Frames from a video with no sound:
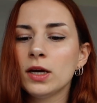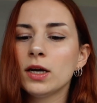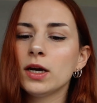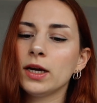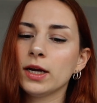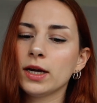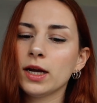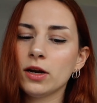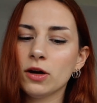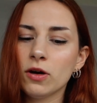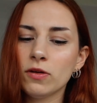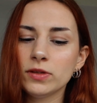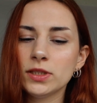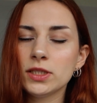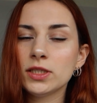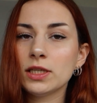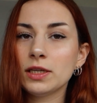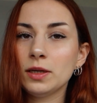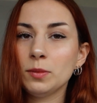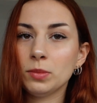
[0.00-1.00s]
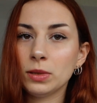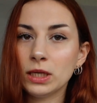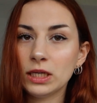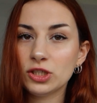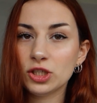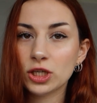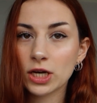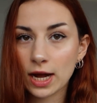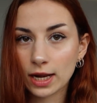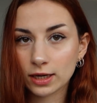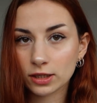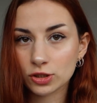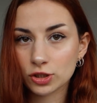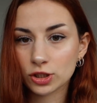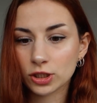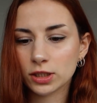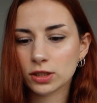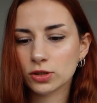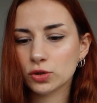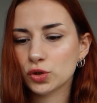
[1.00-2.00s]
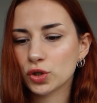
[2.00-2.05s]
And it can obviously be challenging,